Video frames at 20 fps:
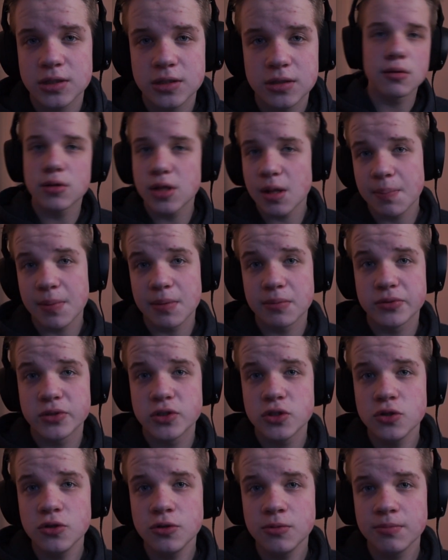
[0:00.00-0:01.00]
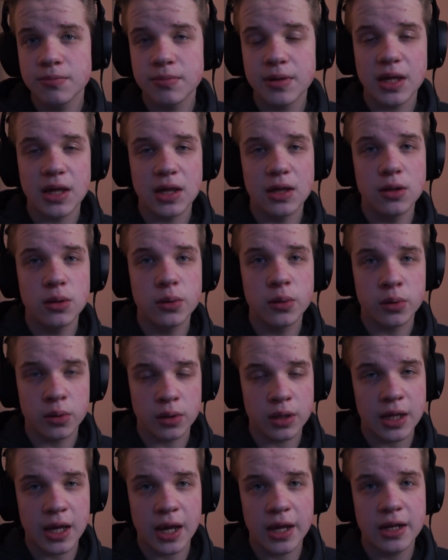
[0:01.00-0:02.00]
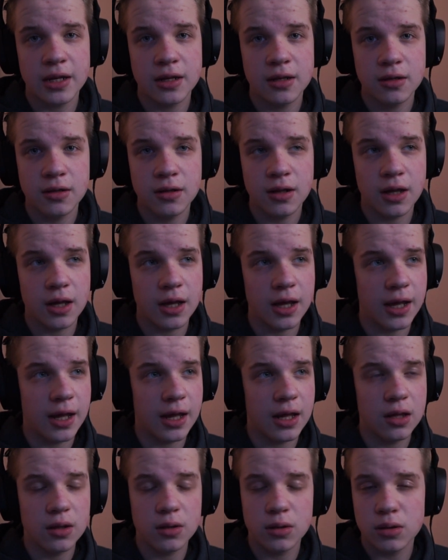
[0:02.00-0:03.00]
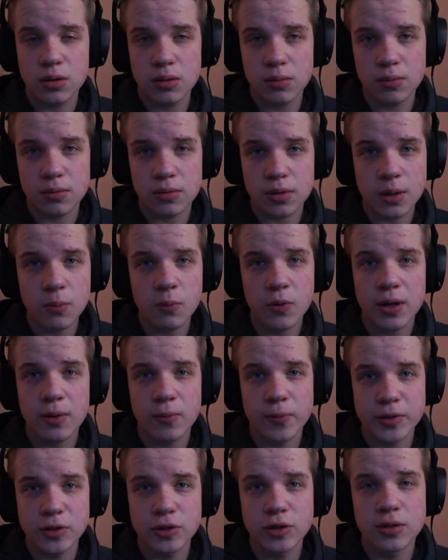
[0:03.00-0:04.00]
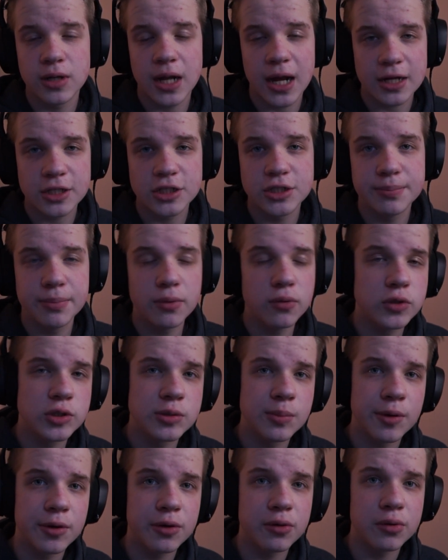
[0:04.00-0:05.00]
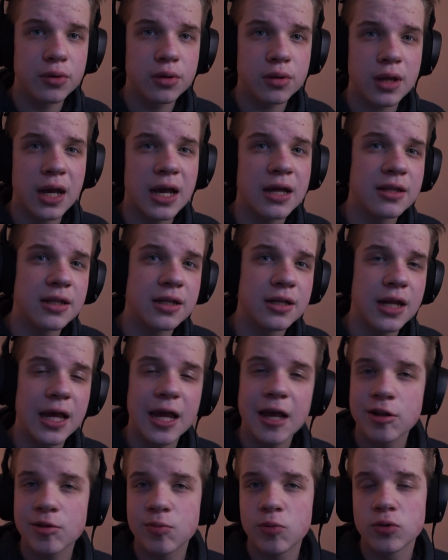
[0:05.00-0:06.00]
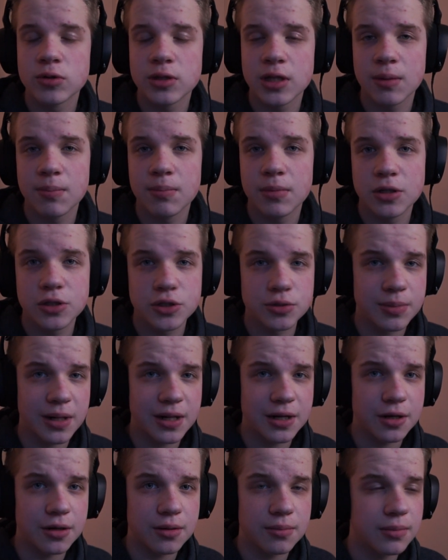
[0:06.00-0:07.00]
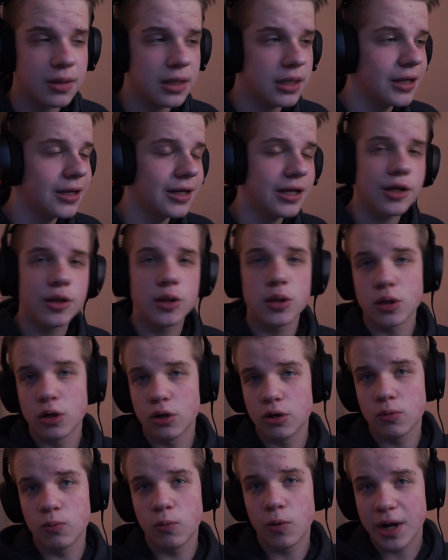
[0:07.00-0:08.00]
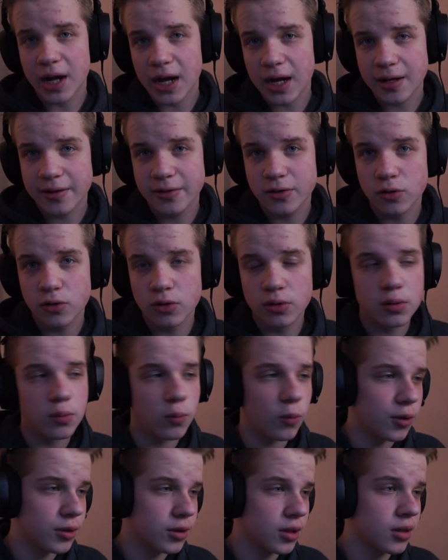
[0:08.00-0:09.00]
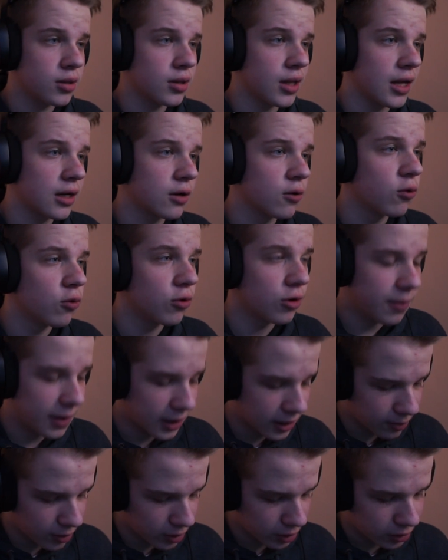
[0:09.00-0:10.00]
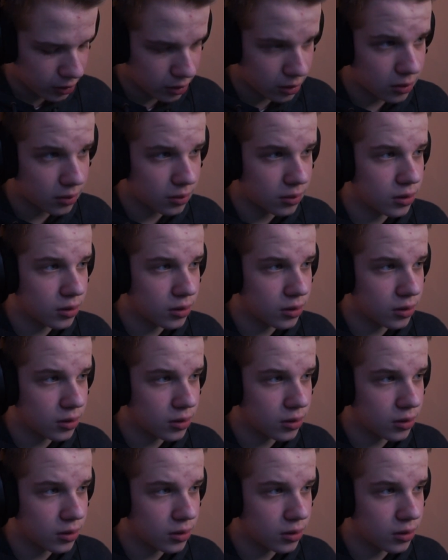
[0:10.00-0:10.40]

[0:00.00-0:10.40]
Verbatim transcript: Step number two is getting a somewhere where you can actually build your models and then export them into Blender. So what I used was a site called Mecabricks.